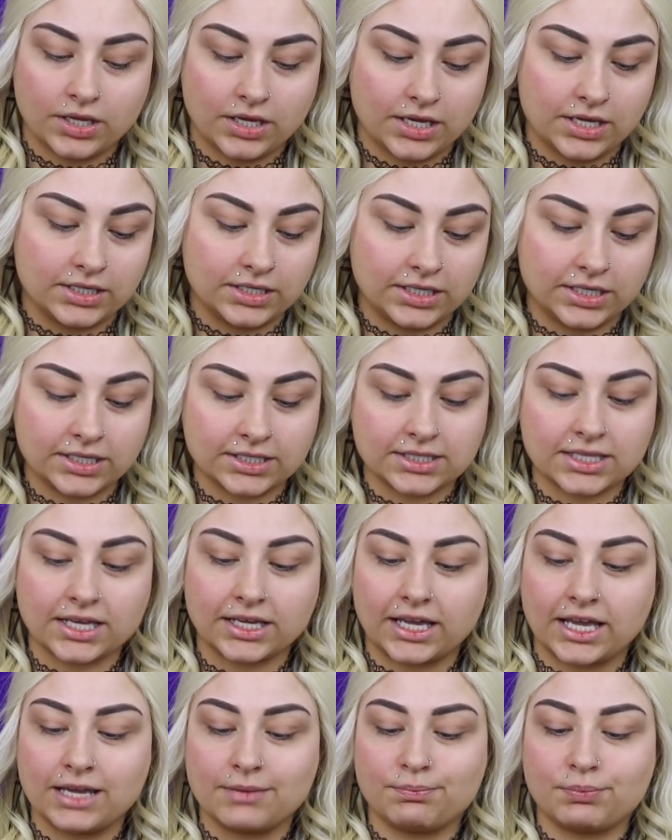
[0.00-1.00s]
and it is
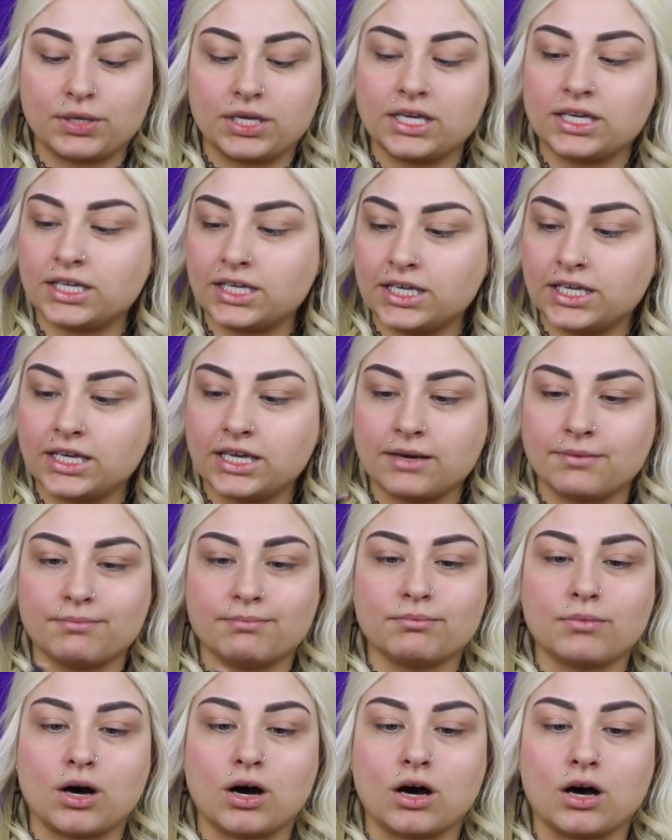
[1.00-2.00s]
like a pinky
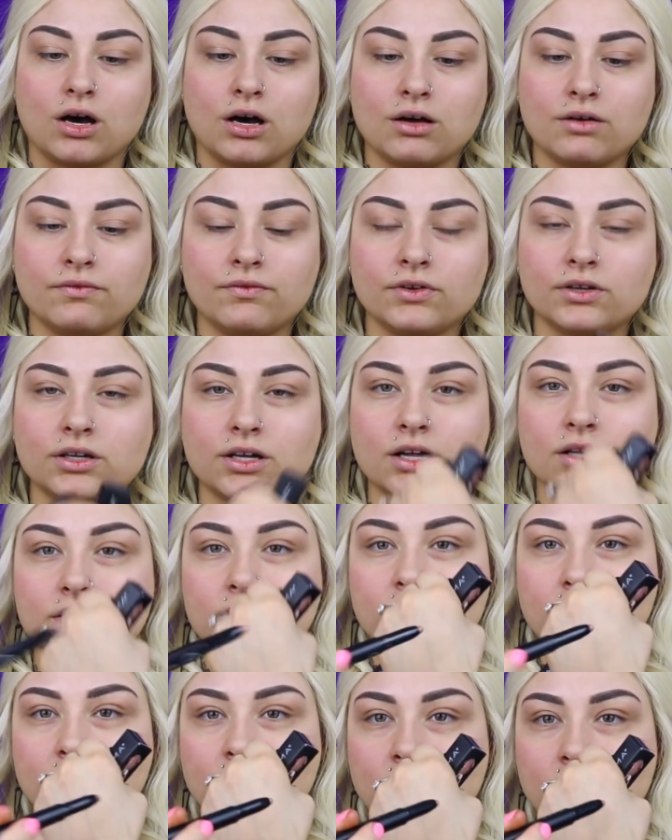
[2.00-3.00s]
mauve
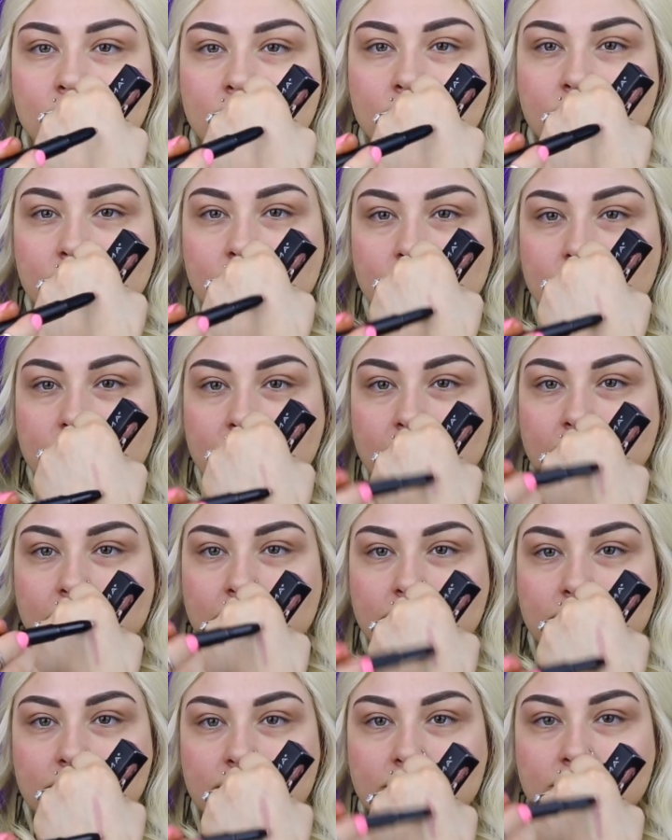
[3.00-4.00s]
color. Do you see
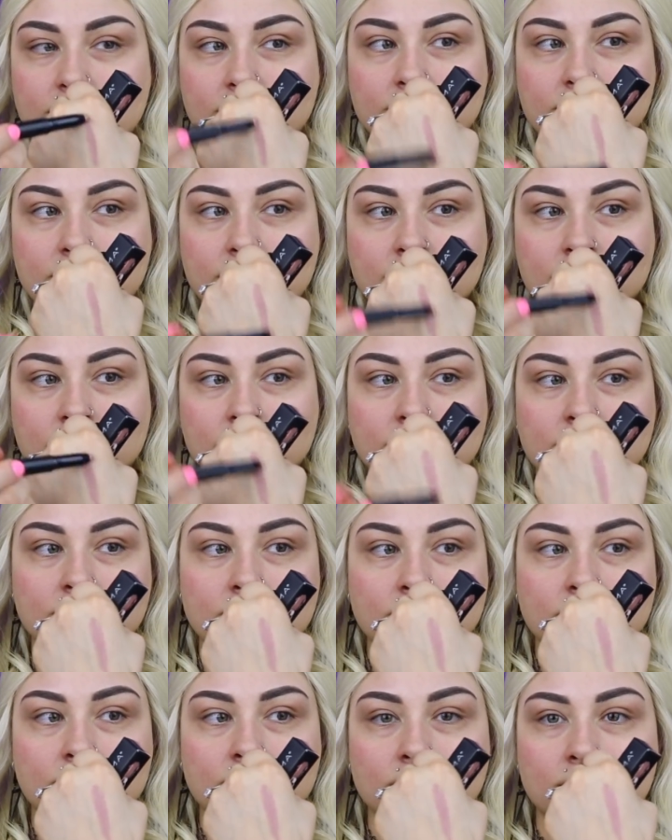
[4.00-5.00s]
this?
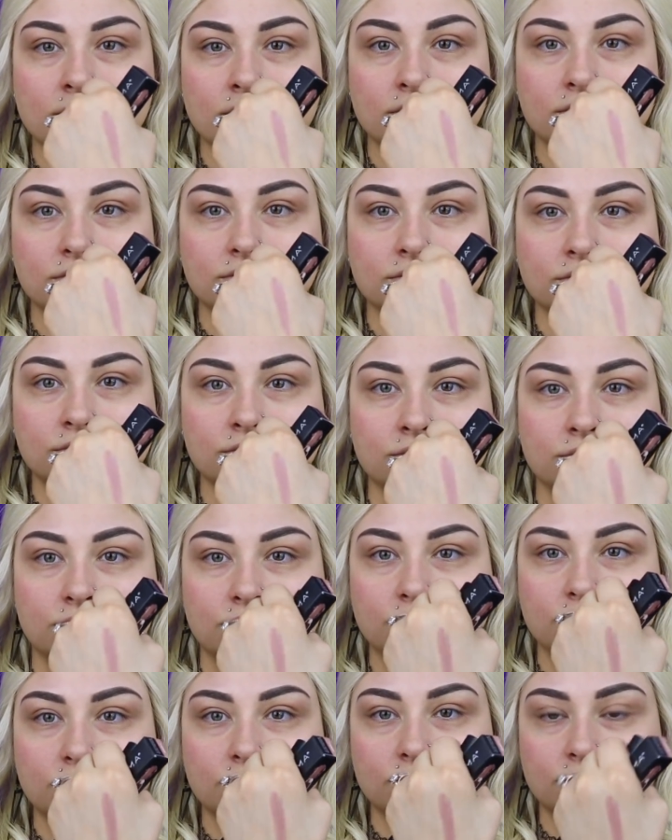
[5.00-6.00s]

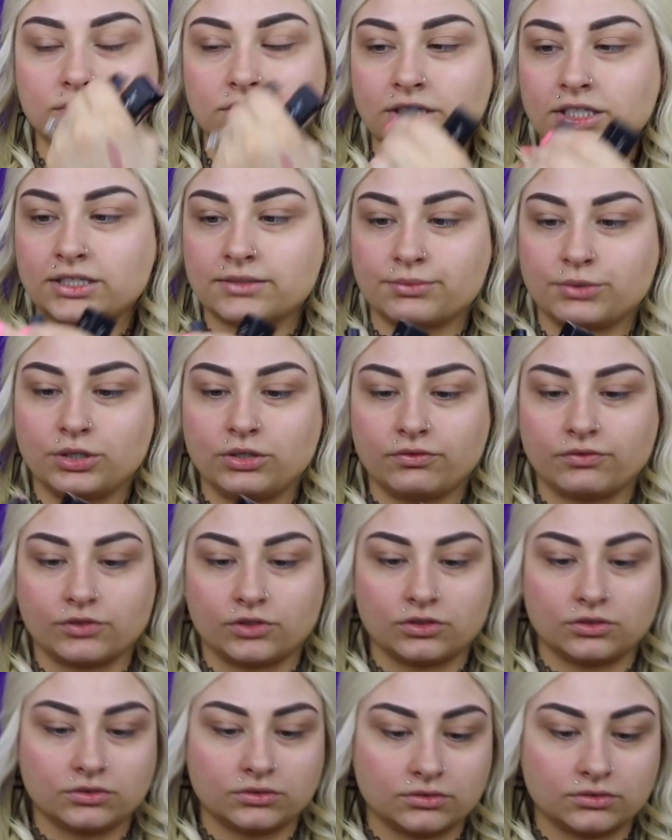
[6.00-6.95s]
Ooh, that's beautiful.